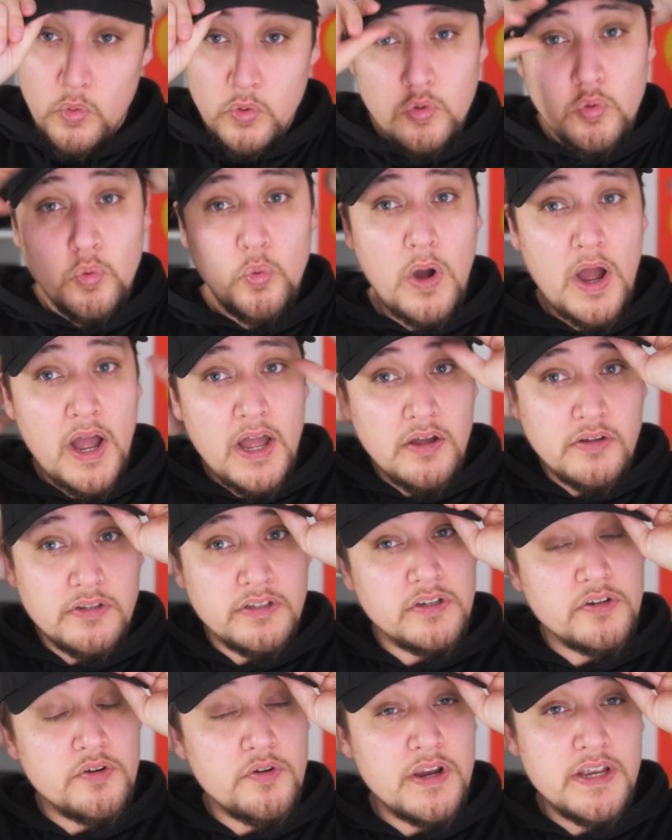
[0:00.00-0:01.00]
wild
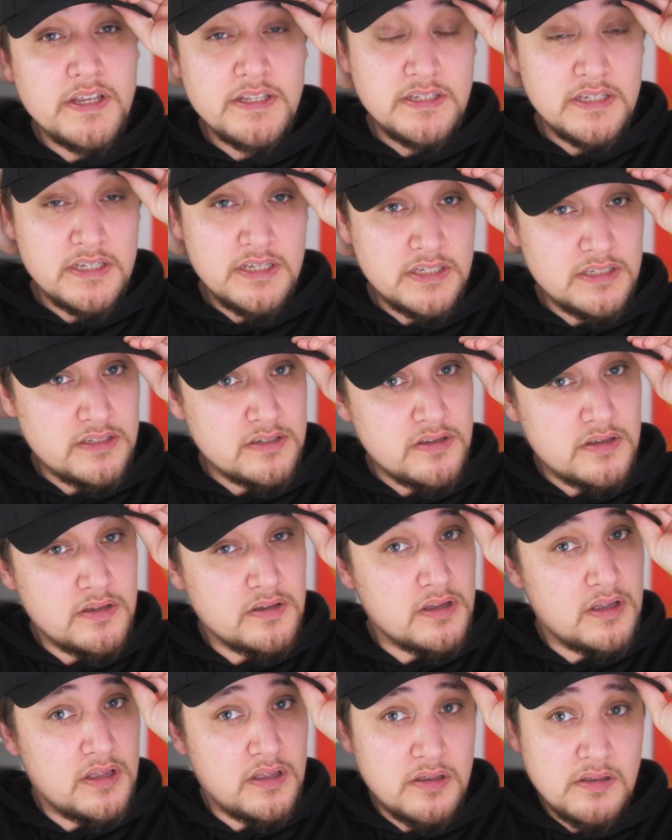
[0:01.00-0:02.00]
and crazy,
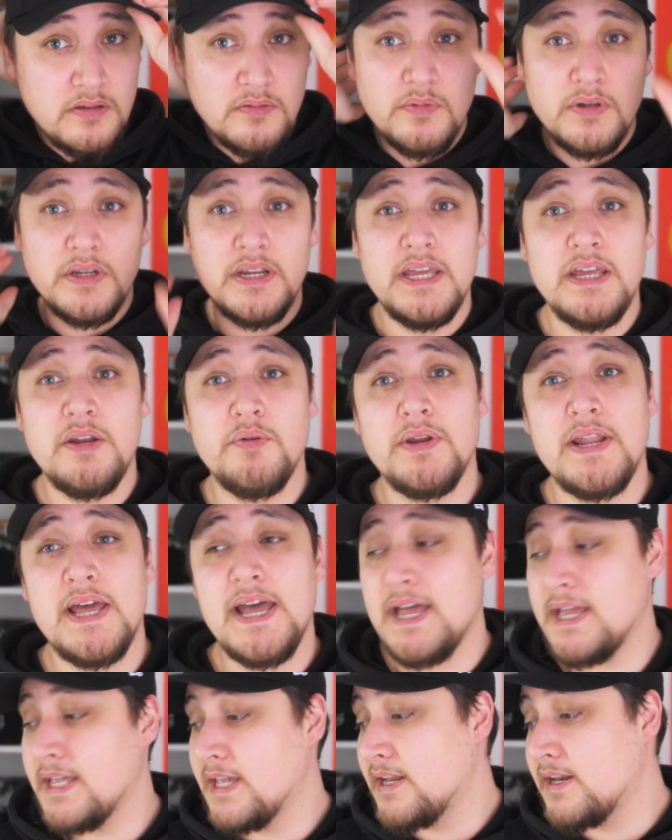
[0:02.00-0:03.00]
so we're gonna hit it with a
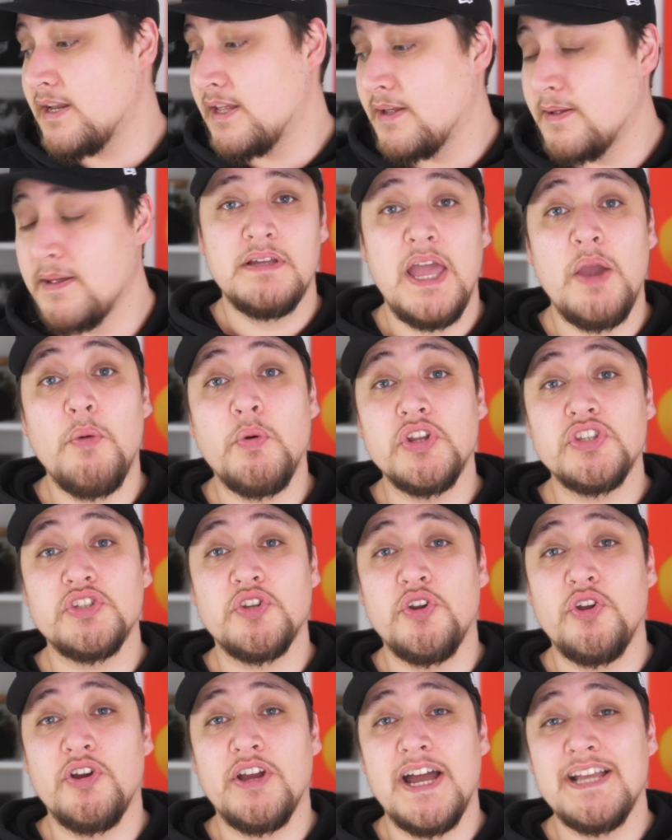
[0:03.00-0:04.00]
hat again. Hey, what is
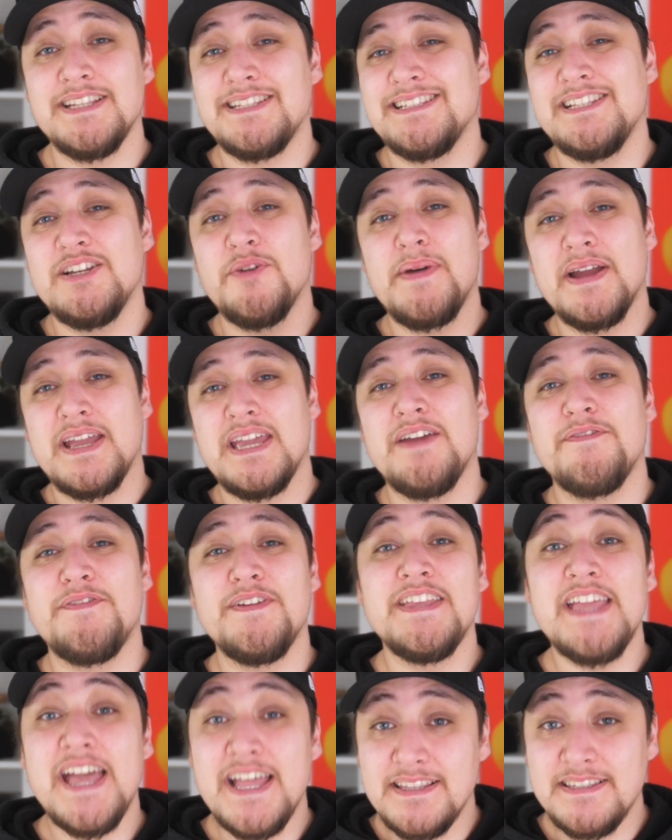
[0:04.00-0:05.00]
going on, guys? It's Leo back here for
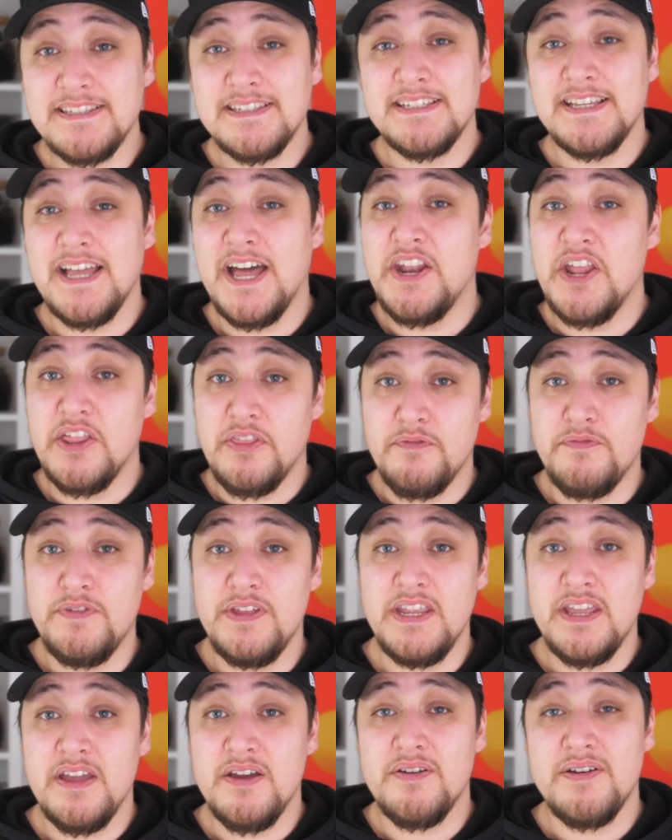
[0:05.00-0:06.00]
yet another
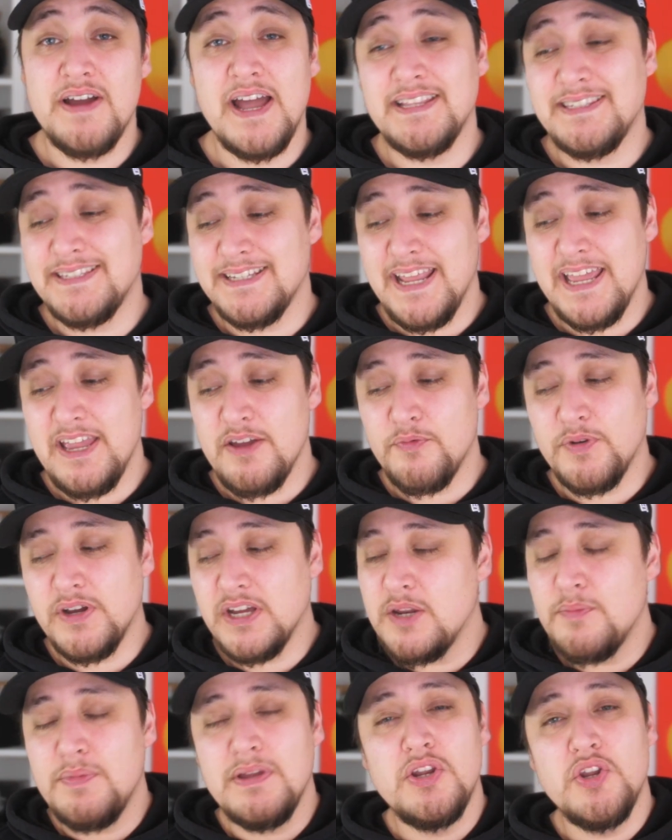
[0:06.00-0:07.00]
video, and today we're
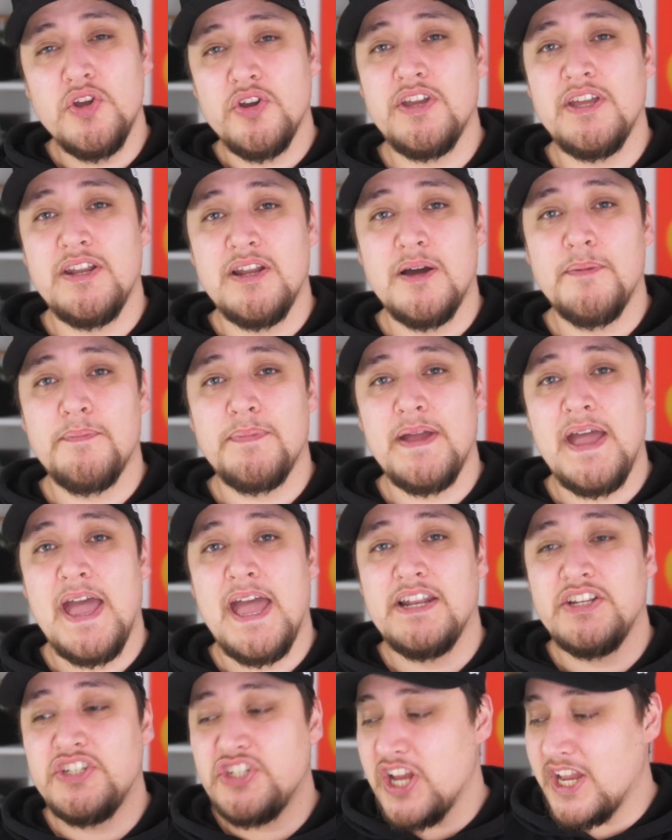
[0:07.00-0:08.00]
gonna be looking up
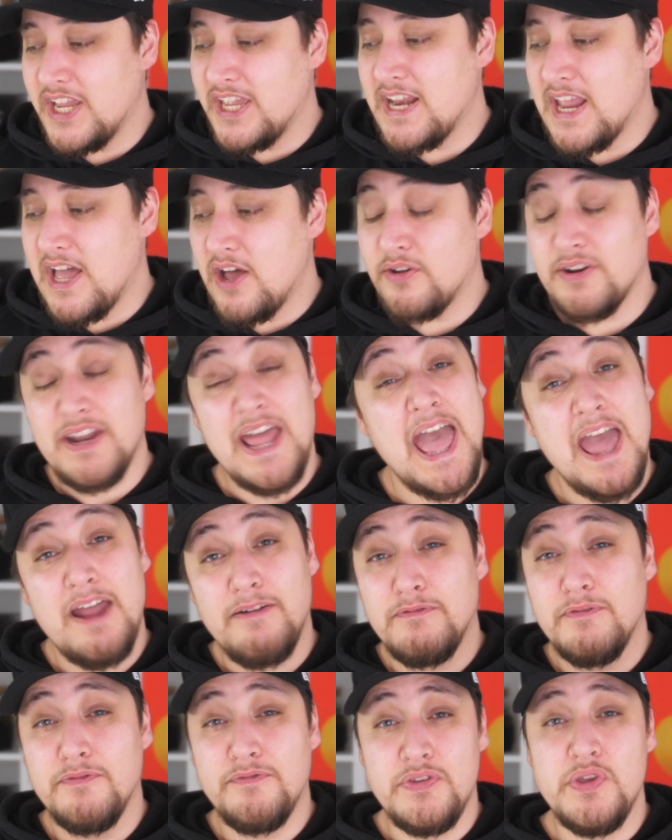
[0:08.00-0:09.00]
and checking out
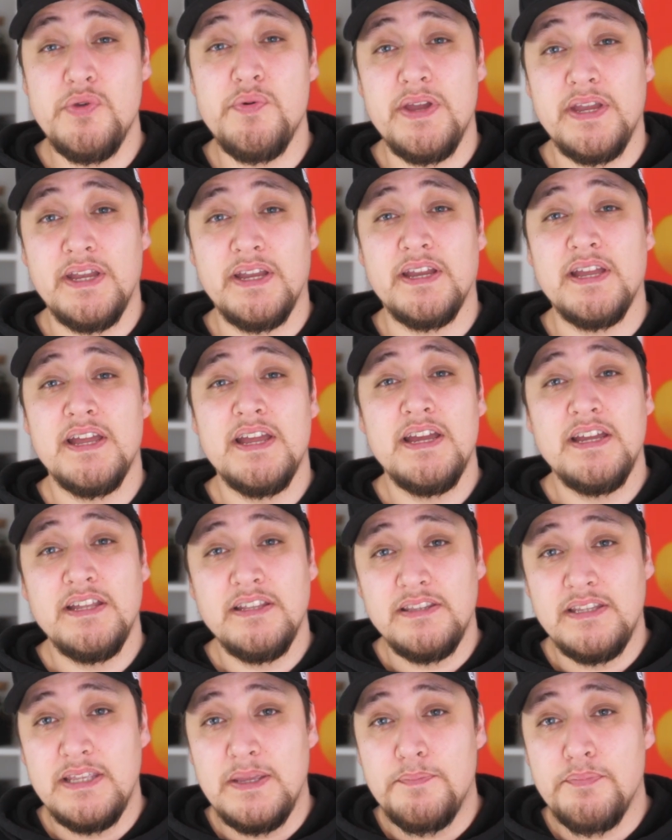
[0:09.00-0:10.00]
and reviewing
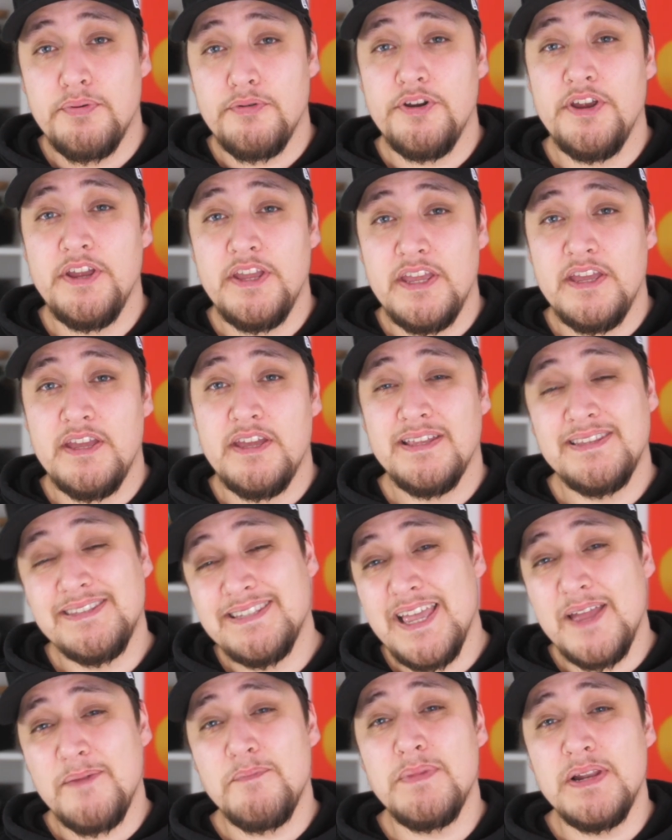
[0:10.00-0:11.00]
the Pregear
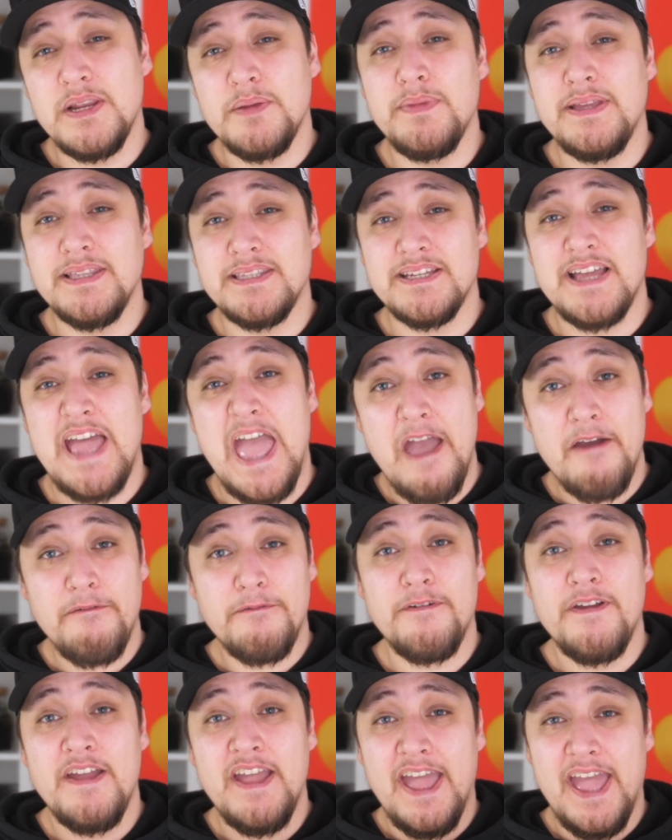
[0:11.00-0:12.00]
10mm
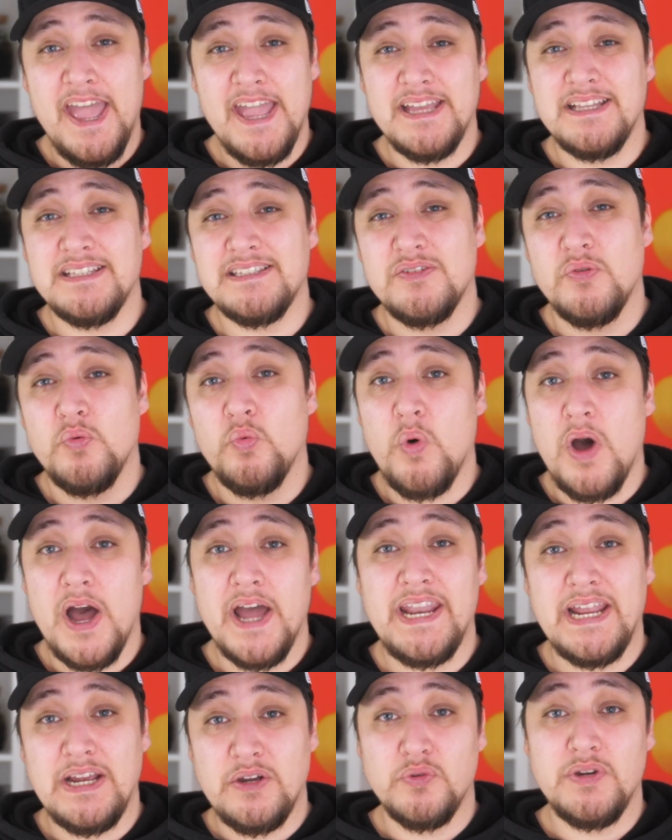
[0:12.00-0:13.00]
f8
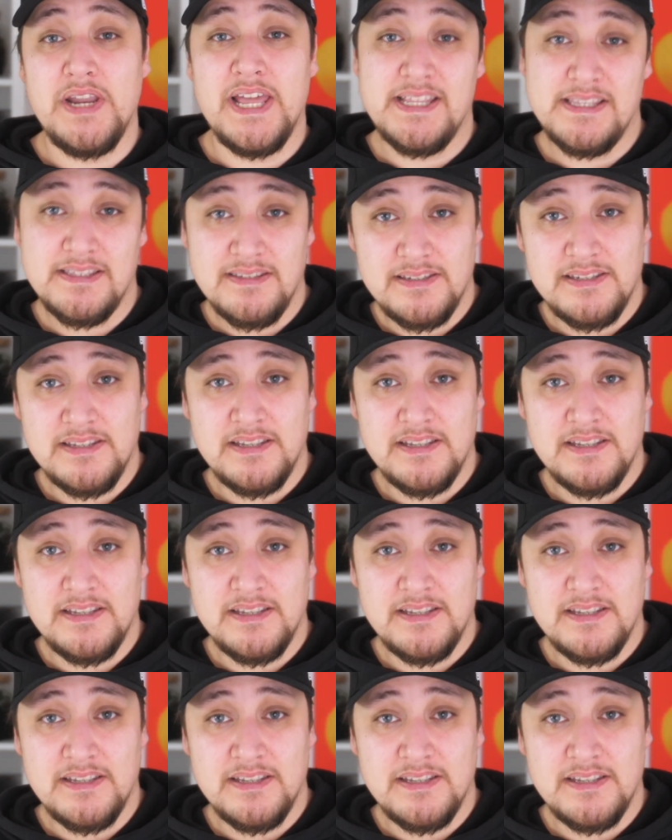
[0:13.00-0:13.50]
wide-angle lens.